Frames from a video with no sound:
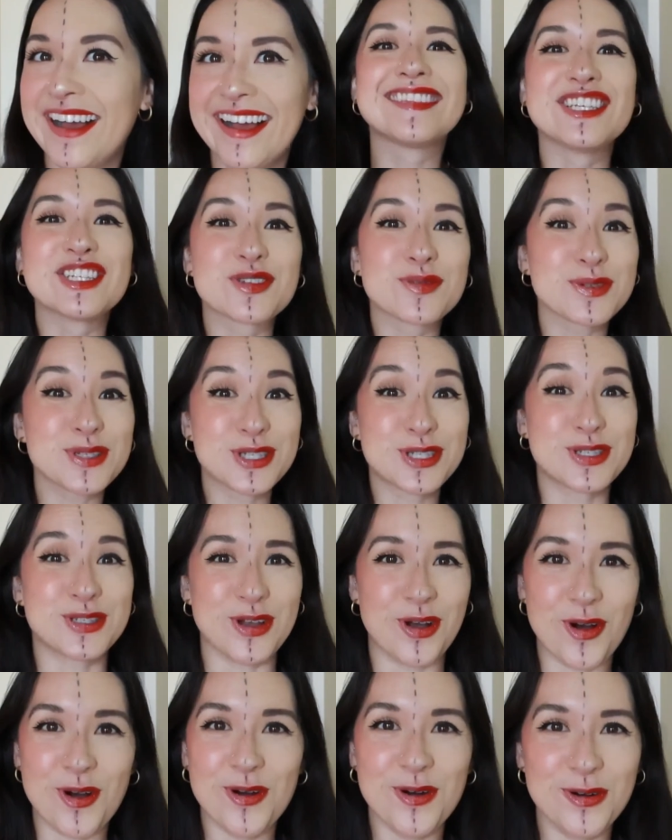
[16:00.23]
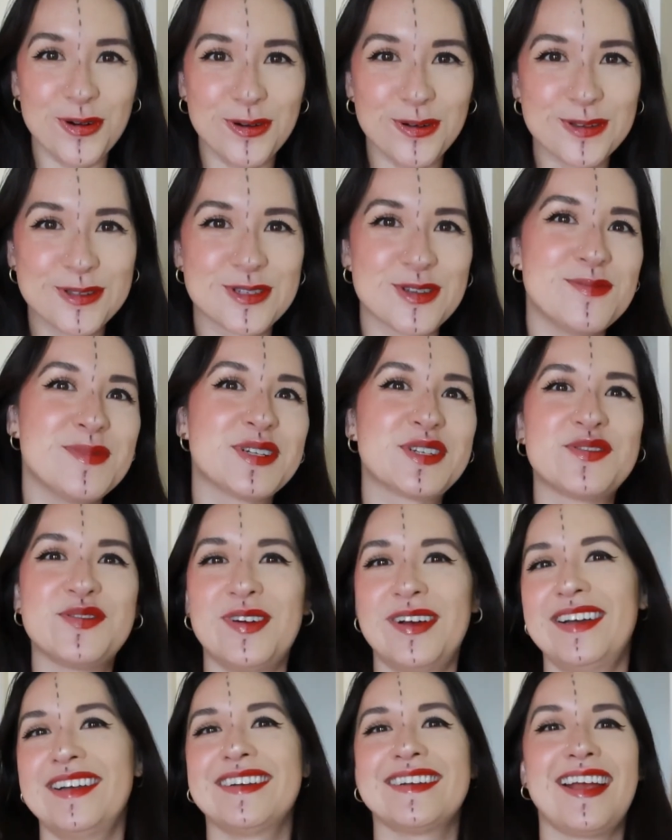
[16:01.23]
This was so much
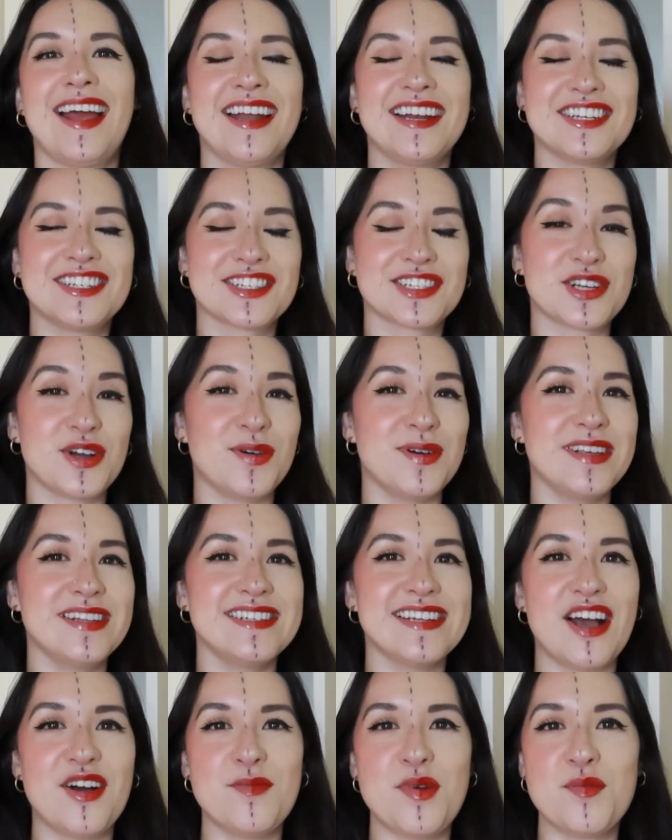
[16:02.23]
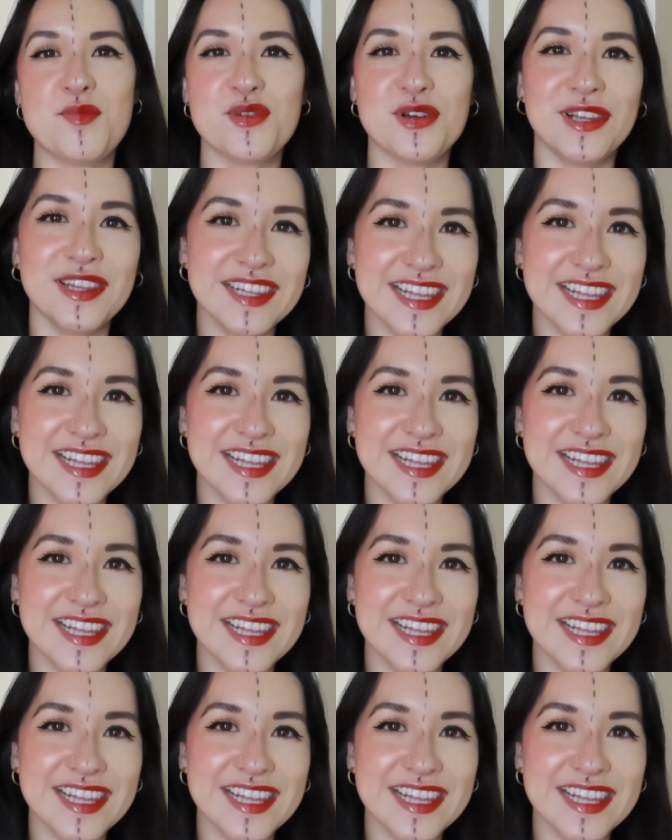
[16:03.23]
fun, kind of just going down memory